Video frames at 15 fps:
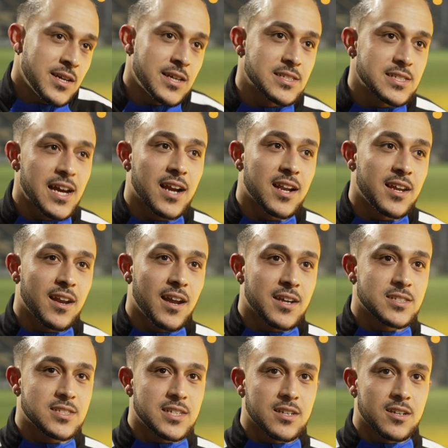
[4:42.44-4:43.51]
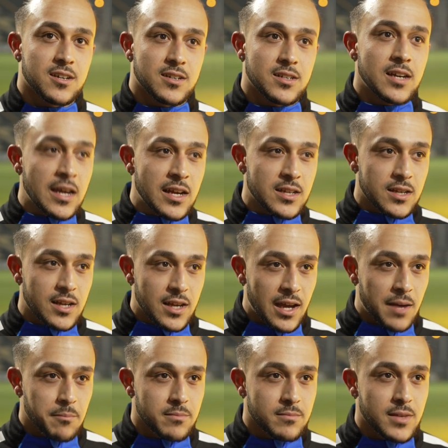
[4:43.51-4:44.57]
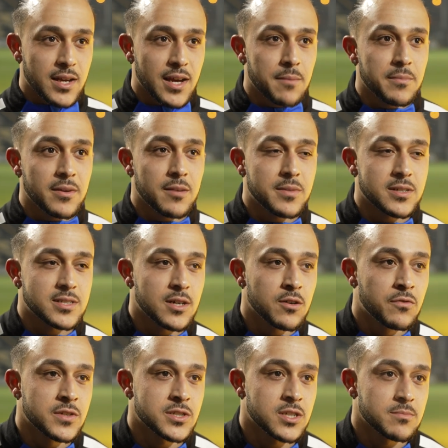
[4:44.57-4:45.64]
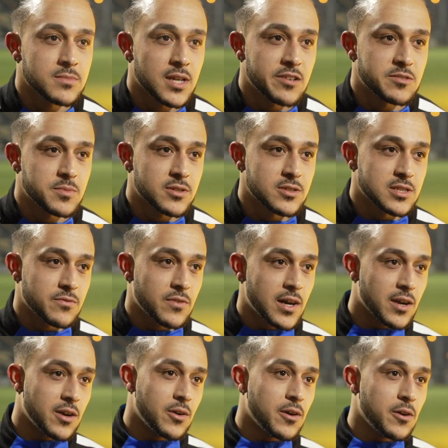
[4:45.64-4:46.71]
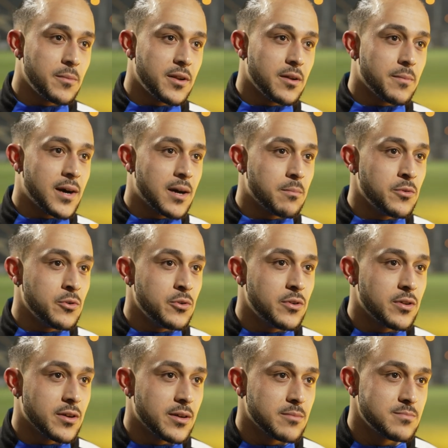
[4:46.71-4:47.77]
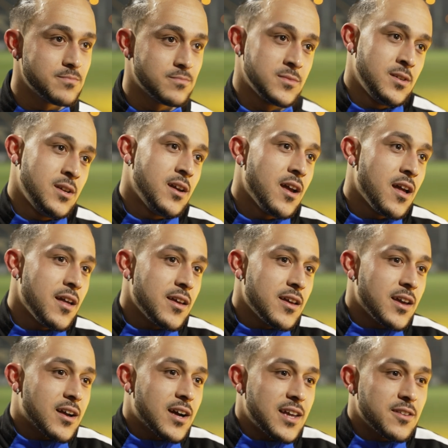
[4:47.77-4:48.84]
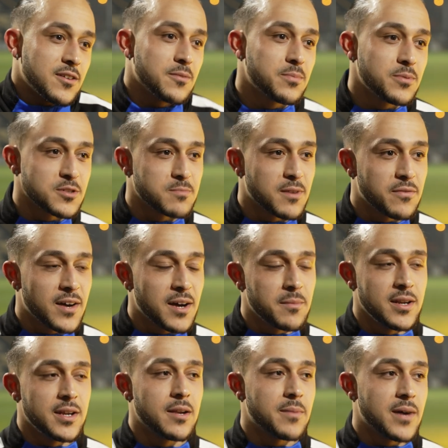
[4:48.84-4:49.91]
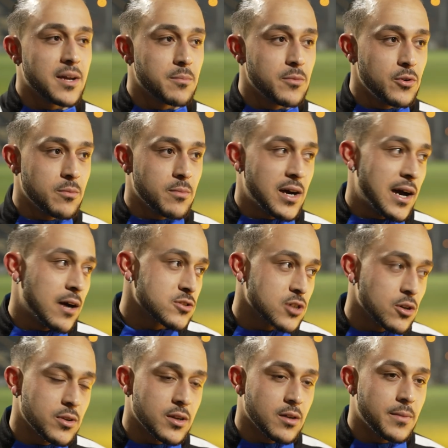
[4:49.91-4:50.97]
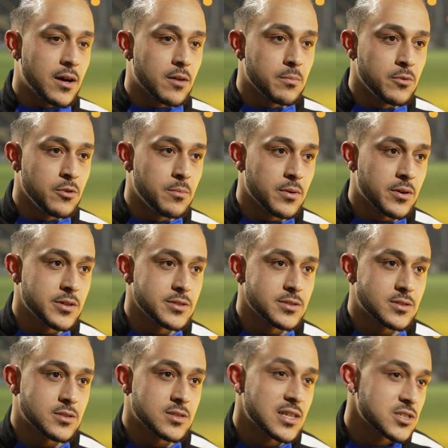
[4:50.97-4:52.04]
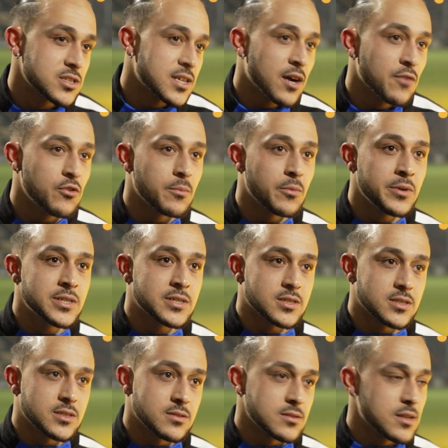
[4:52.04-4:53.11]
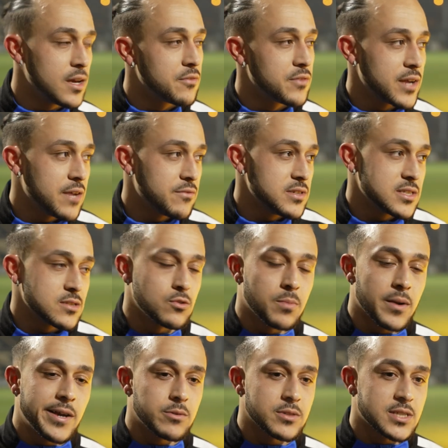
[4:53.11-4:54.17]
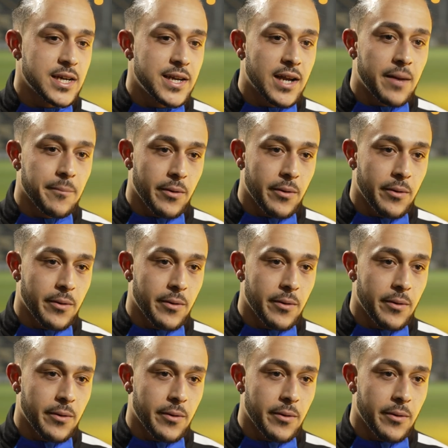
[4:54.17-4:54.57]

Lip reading: Exactly. Like I said, it can be a bit selfish sometimes, because if I go home in a bad mood, it kind of puts my family in a bad mood, my household in a bad mood, because that's just how football is. And I think every single player would say that.